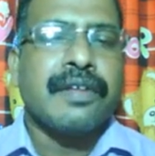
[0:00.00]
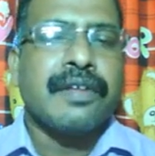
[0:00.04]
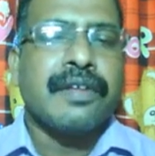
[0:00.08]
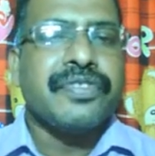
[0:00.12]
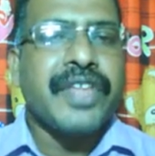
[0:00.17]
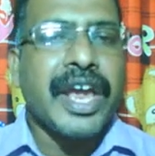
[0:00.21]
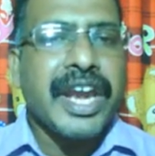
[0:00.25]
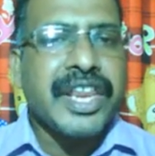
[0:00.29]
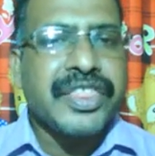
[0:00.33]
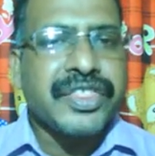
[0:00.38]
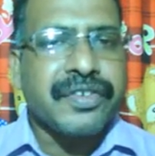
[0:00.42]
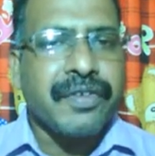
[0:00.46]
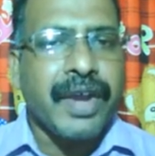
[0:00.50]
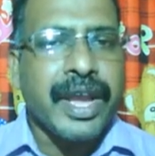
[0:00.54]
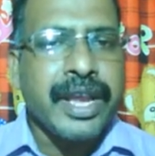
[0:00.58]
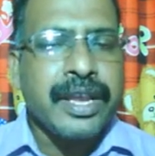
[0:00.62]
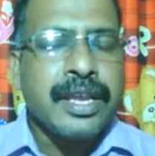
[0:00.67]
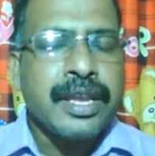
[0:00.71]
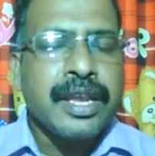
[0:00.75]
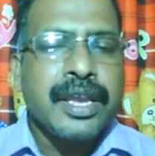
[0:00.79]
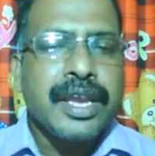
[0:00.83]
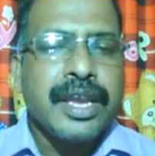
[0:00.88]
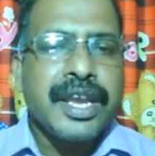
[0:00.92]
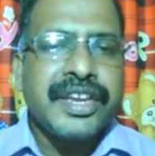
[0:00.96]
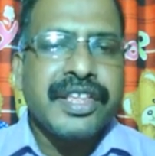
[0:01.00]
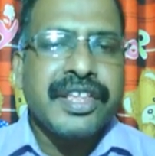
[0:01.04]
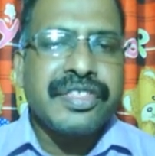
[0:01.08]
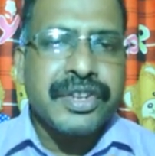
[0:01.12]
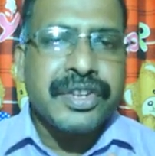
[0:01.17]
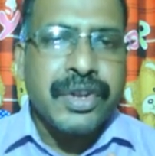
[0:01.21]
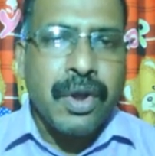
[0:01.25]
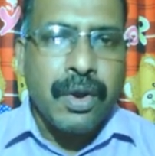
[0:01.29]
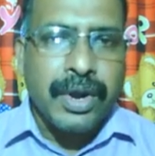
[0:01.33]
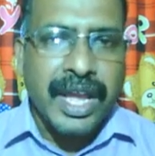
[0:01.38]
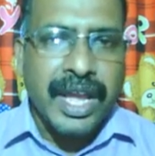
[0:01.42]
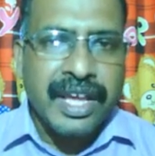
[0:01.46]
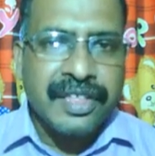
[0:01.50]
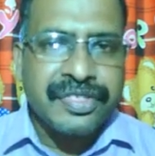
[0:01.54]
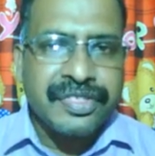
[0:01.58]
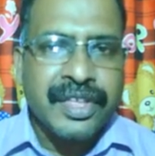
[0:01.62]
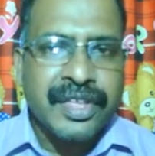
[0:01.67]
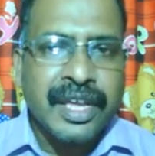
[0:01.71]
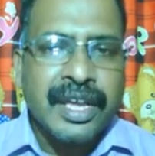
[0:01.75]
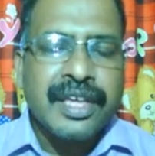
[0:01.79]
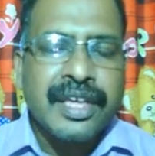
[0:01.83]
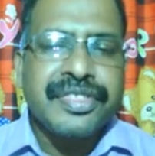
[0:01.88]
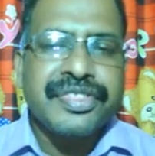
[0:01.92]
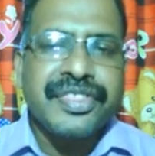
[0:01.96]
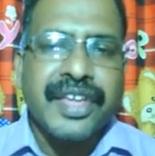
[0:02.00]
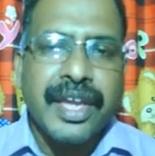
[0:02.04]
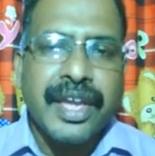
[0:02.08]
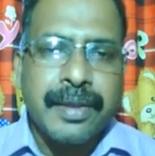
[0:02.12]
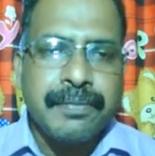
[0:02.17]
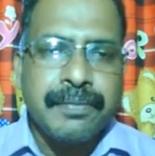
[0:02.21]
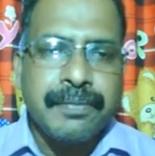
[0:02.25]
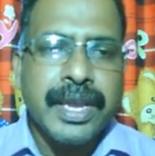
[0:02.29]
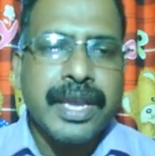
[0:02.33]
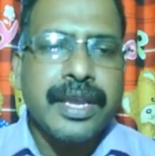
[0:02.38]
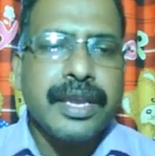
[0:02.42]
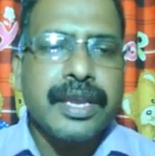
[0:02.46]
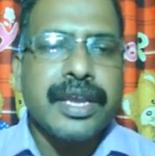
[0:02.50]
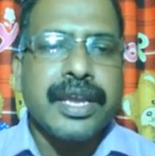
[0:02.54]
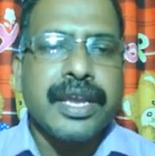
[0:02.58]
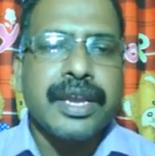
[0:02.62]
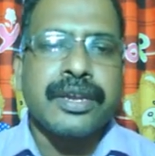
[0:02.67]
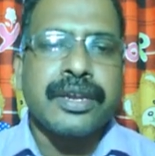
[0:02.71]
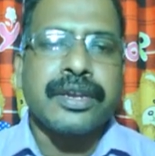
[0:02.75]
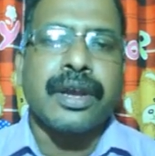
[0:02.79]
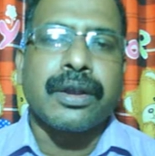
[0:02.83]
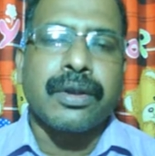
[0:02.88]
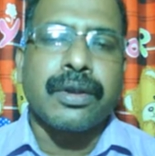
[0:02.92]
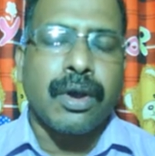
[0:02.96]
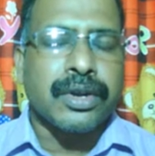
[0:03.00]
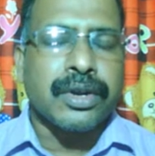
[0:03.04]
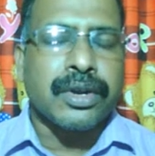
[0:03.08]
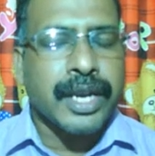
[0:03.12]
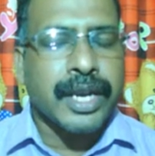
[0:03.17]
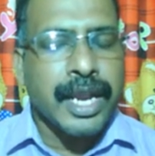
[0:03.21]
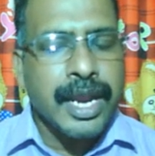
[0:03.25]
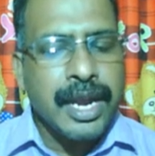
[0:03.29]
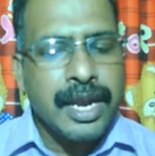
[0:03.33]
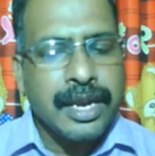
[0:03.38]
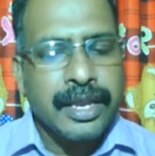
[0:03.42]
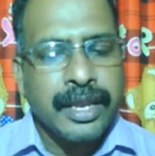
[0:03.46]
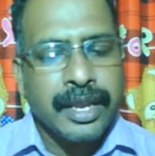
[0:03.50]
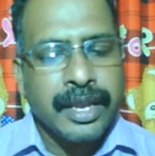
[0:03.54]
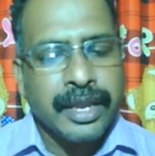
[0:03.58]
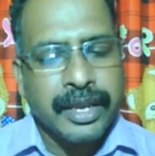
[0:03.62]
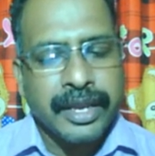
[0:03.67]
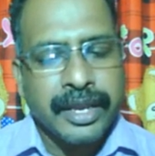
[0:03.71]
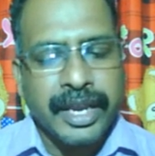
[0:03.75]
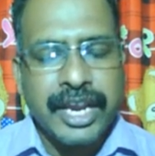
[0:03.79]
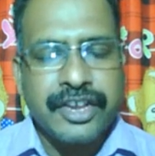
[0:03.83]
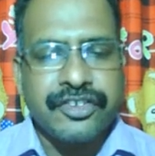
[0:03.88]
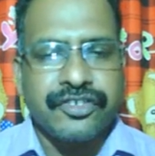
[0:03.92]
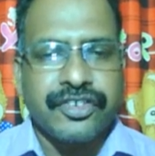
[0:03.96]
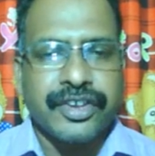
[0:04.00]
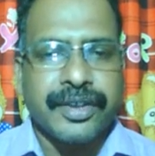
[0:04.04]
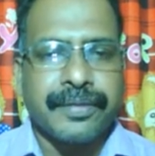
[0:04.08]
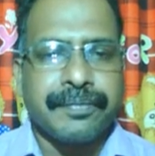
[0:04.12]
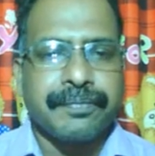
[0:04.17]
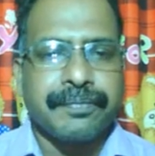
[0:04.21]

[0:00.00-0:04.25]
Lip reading: That is why it is known as semi-intercocktail range.